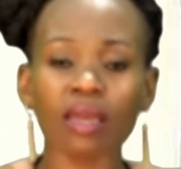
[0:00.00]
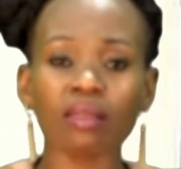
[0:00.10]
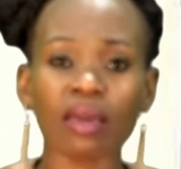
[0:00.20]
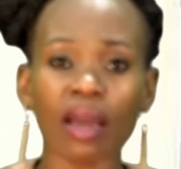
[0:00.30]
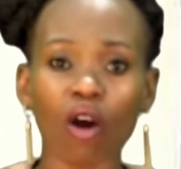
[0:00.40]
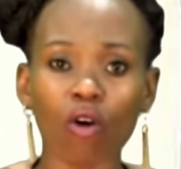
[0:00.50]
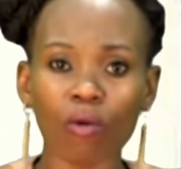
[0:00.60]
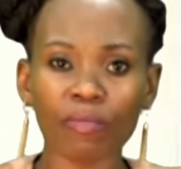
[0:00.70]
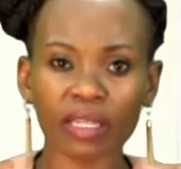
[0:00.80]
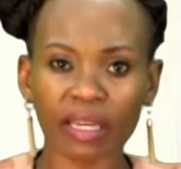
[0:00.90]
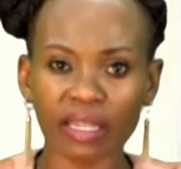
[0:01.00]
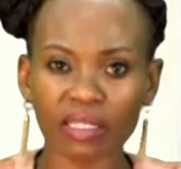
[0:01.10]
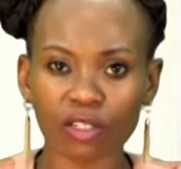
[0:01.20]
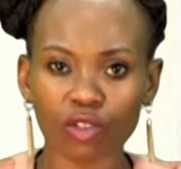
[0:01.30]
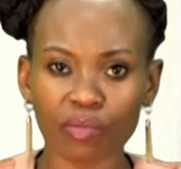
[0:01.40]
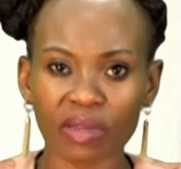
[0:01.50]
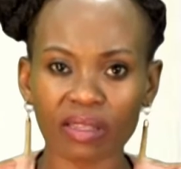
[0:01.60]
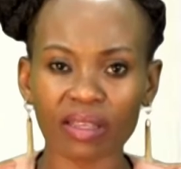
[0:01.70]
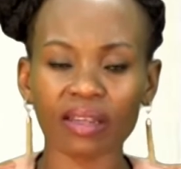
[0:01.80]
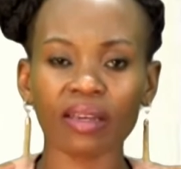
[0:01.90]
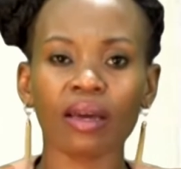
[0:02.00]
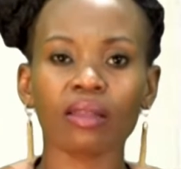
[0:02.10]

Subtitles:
they are obligated to be there.